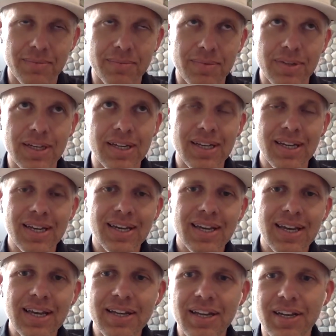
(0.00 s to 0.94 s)
and
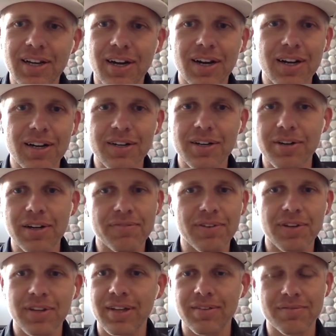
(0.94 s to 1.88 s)
IndyCar, no
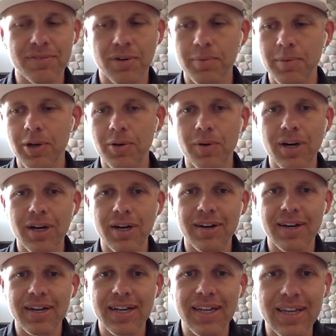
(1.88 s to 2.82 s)
different than Formula One
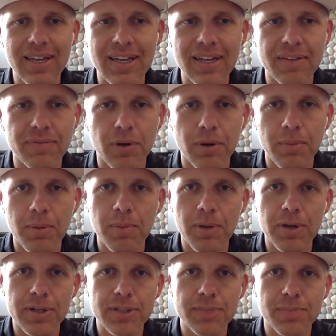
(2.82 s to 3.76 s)
or any any form of
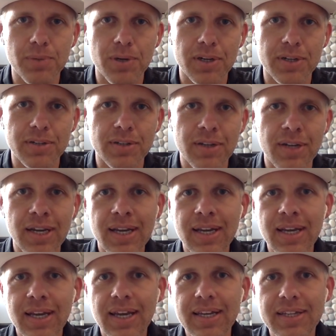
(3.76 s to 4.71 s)
motorsport,
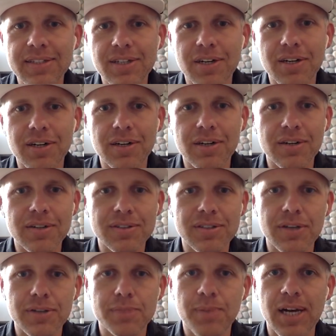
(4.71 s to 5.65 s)
it's all
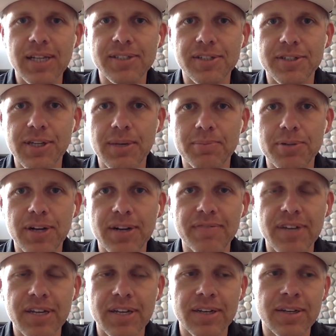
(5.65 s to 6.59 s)
so sponsorship
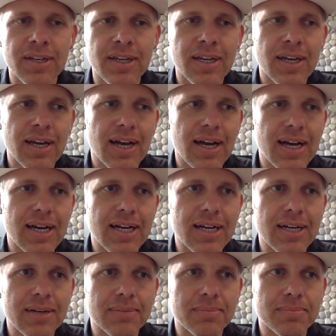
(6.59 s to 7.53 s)
driven.
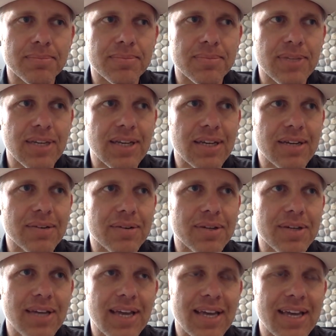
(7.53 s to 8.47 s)
Um,
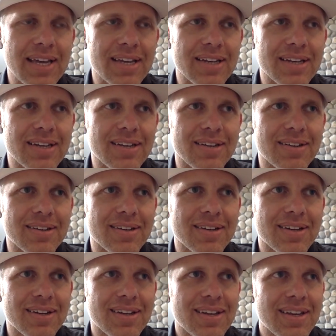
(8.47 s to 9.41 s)
and
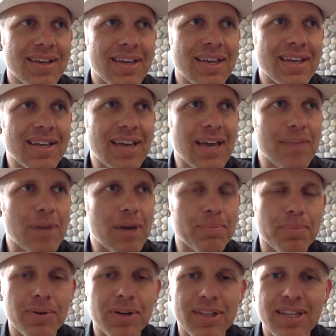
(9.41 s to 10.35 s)
he came
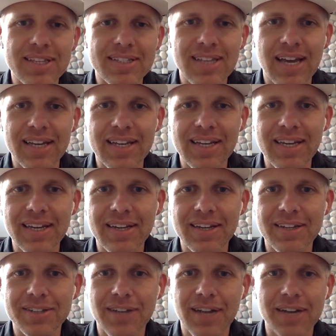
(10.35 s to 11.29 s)
up with this idea
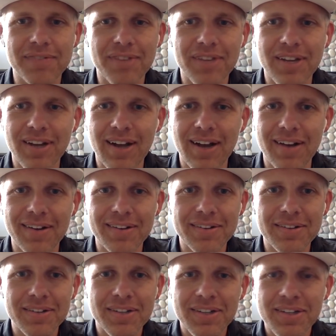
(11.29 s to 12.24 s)
to try to figure out